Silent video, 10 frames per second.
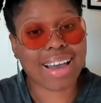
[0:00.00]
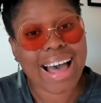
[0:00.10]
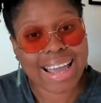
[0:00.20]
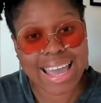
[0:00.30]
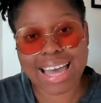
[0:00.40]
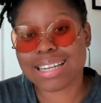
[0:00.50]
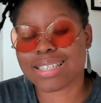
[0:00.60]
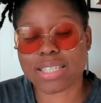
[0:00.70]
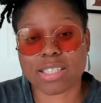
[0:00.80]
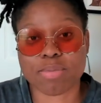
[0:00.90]
I had
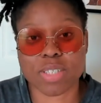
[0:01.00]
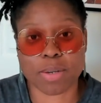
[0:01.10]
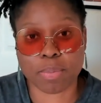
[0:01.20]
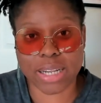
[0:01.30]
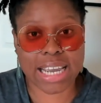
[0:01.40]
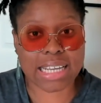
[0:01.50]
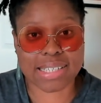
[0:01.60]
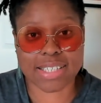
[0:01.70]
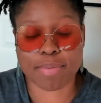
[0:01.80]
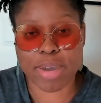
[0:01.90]
systems in
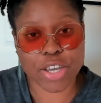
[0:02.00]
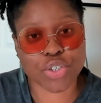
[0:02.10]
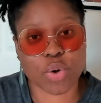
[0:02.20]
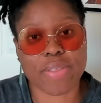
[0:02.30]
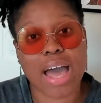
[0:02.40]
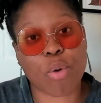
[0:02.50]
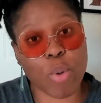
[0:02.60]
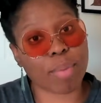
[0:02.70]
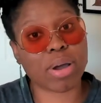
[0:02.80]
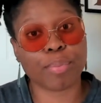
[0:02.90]
place to make sure that
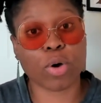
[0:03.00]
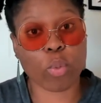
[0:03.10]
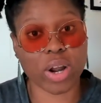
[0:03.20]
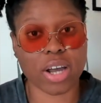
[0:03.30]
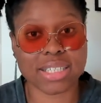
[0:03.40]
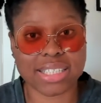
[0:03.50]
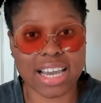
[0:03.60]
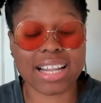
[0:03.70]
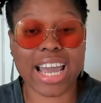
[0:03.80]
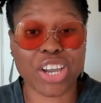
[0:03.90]
when my book went on
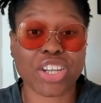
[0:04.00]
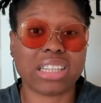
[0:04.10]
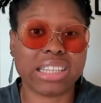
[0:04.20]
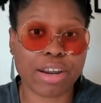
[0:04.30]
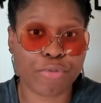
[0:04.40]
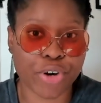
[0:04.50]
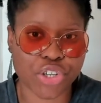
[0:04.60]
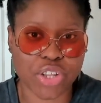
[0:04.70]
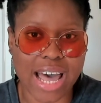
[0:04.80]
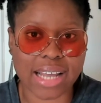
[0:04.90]
sale, I could
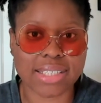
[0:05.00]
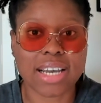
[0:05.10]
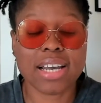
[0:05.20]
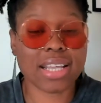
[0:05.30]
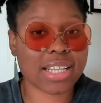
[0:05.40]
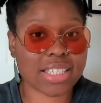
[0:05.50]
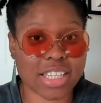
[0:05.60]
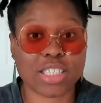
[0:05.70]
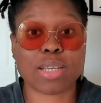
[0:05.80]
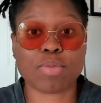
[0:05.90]
leverage that. The
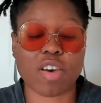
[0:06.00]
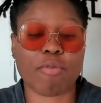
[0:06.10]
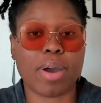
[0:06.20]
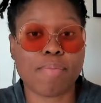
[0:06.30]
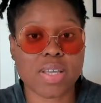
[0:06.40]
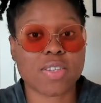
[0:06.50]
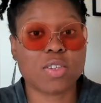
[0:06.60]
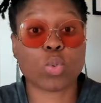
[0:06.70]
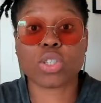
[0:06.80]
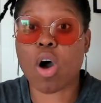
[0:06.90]
systems of my
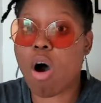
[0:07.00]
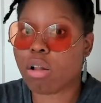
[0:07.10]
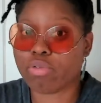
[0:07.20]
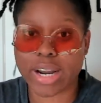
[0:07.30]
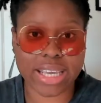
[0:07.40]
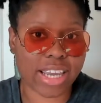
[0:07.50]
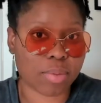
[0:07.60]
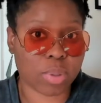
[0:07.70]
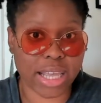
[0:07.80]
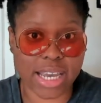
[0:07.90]
business was already
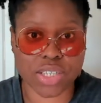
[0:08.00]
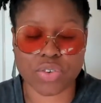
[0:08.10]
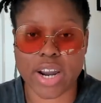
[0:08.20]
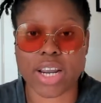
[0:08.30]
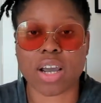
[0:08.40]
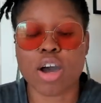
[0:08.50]
in place, right?